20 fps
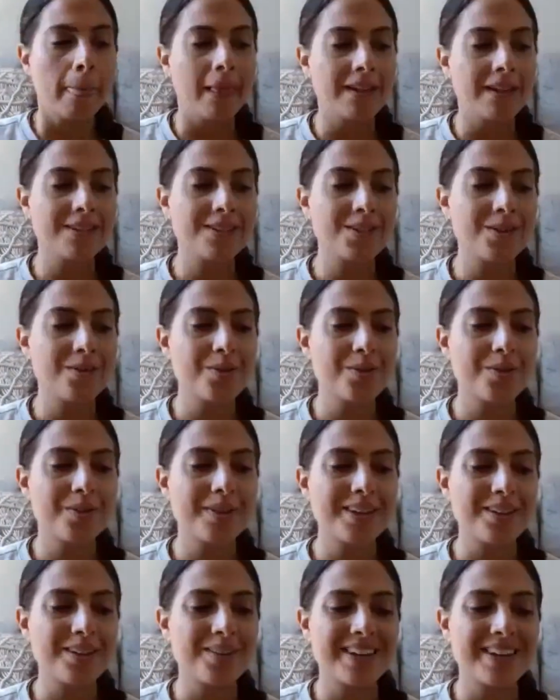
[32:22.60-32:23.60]
And so,
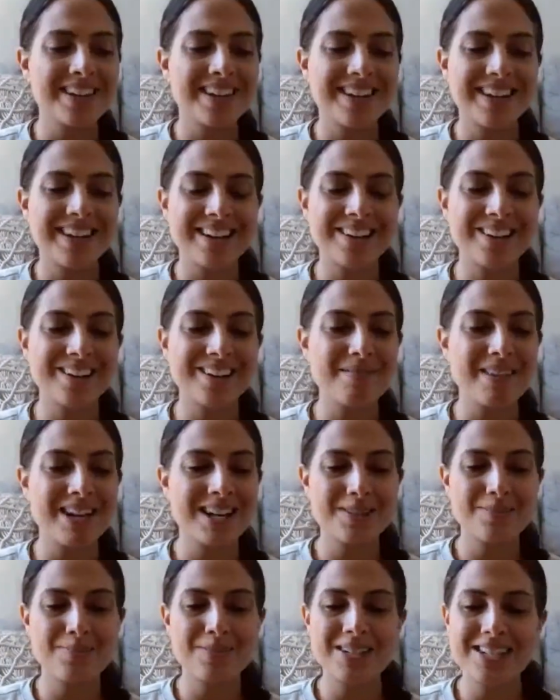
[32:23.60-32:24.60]
I heard my
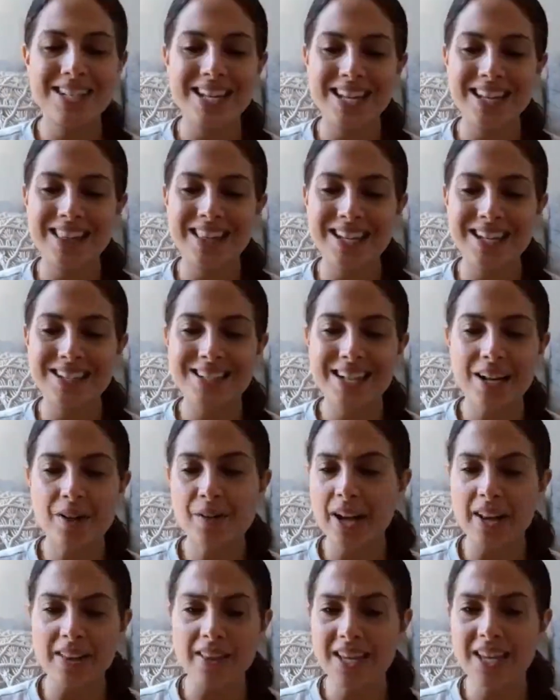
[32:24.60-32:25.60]
husband saying things like,
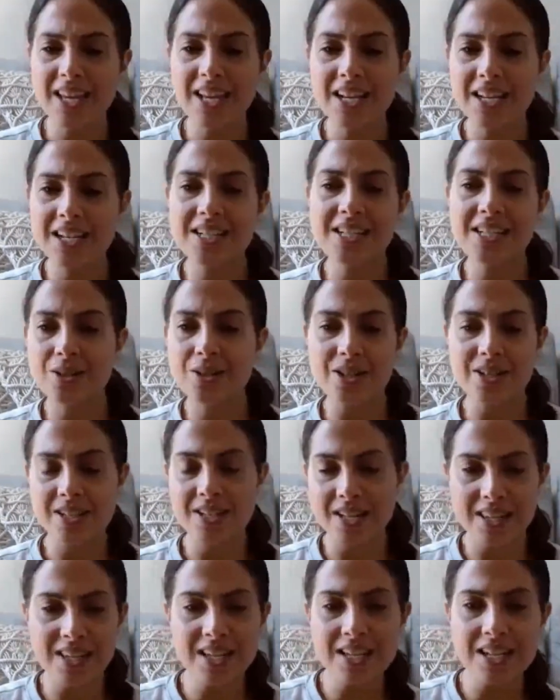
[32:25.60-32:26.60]
okay, I think he needs to do this
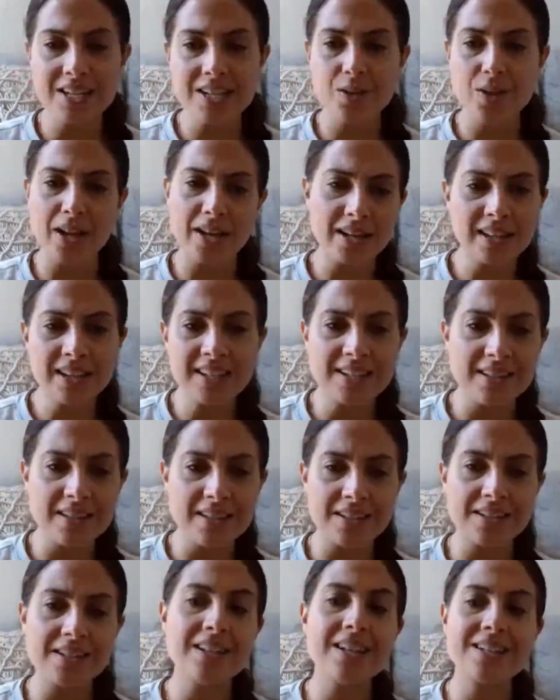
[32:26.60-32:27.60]
and I think he needs to do that and less of
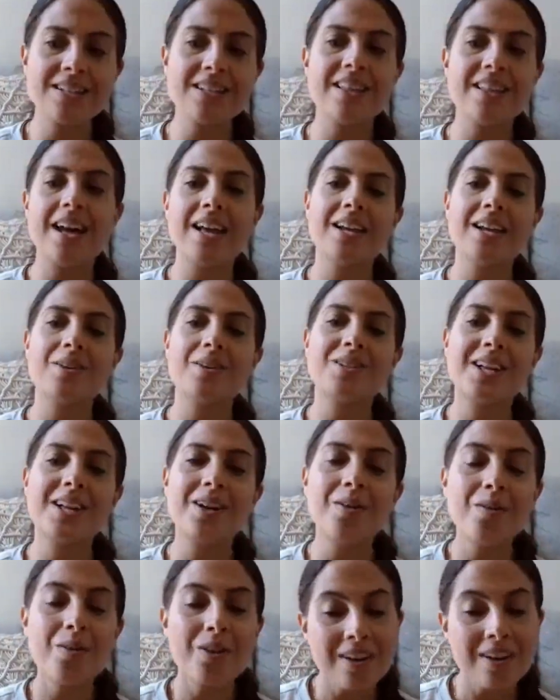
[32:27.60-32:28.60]
this and lots of that. And I was
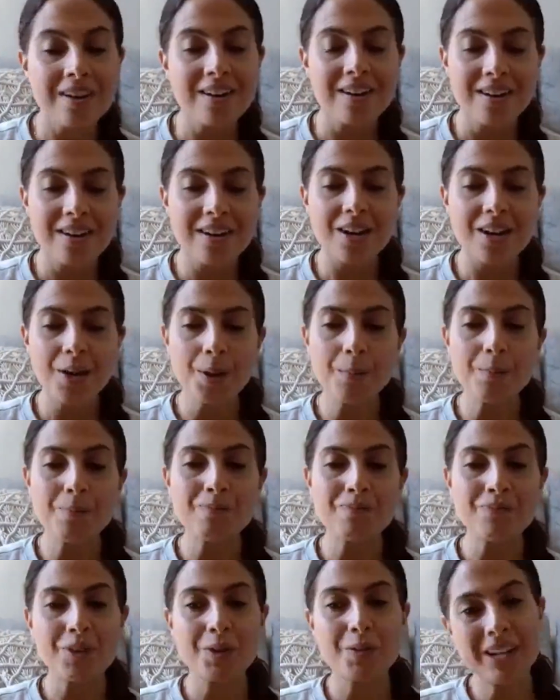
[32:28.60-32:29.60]
like, or
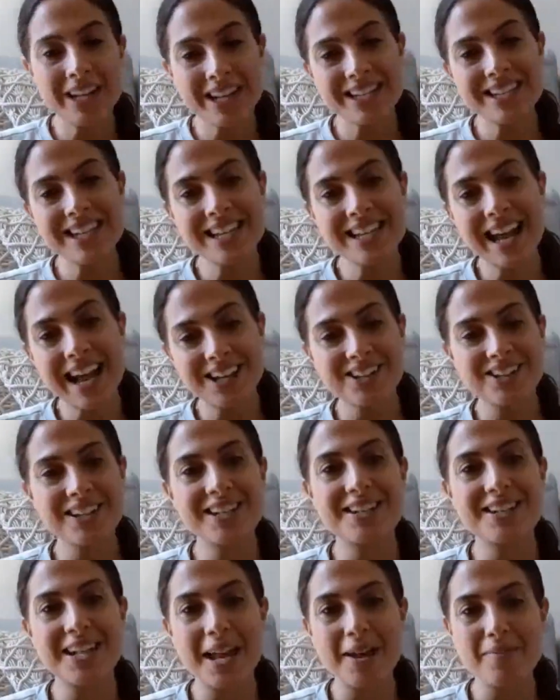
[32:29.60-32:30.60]
we need to actually
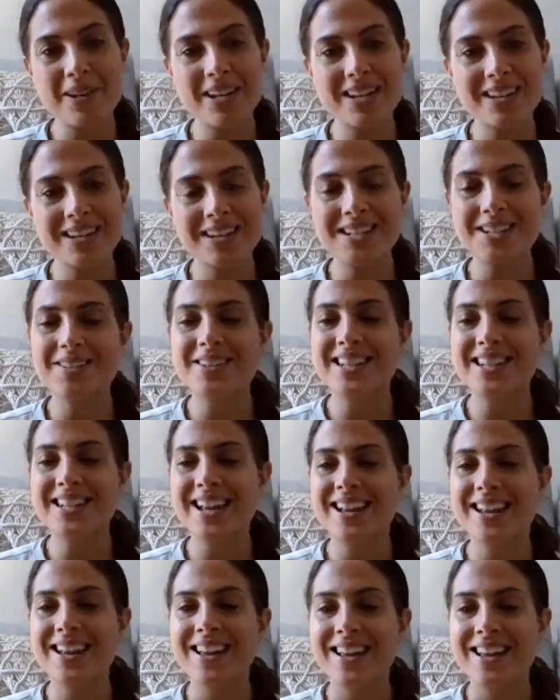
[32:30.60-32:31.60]
examine, because he was
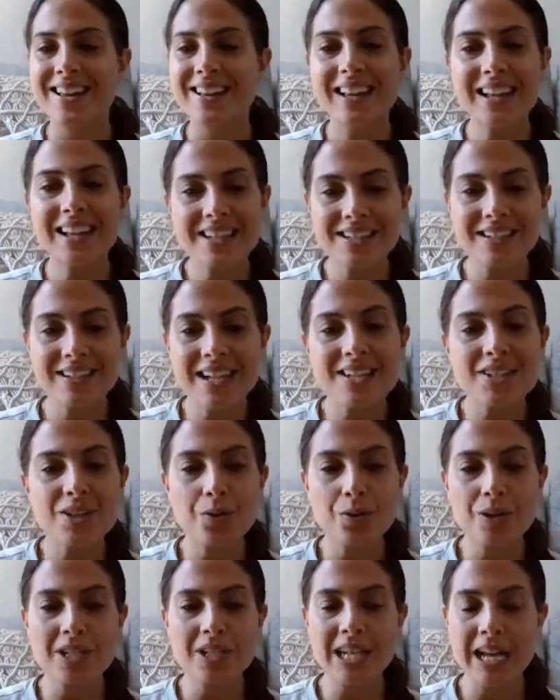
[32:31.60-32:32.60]
saying less
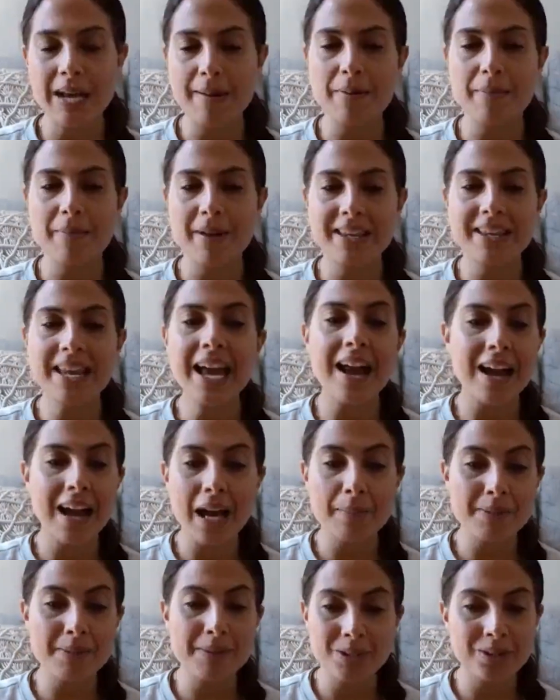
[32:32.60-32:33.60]
screen time. I'm like, yeah,
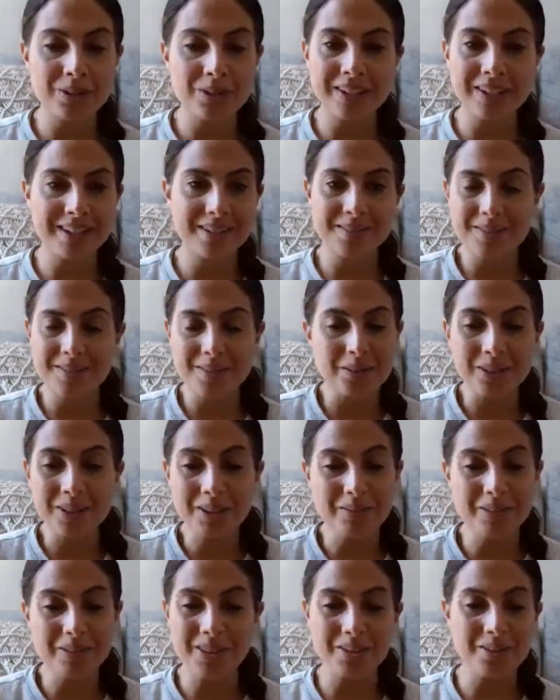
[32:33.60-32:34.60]
absolutely,
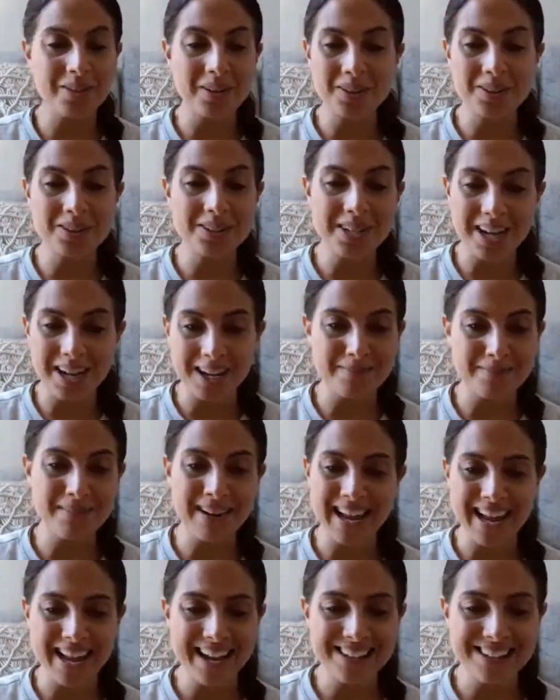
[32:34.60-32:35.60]
totally with you all the time.
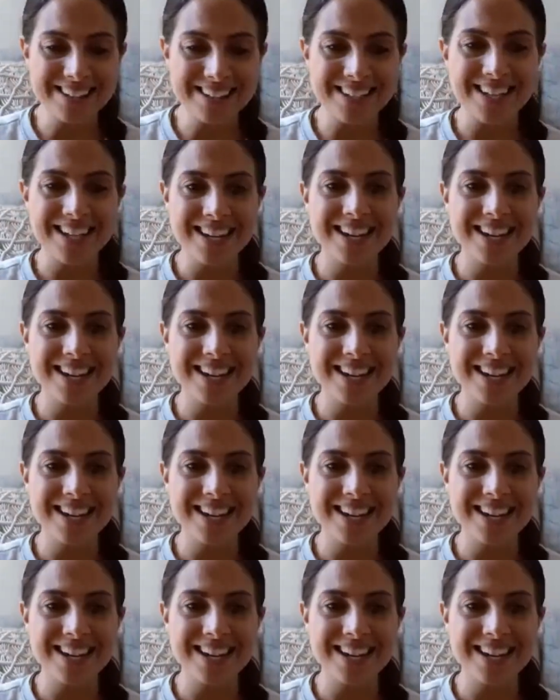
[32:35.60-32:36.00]
And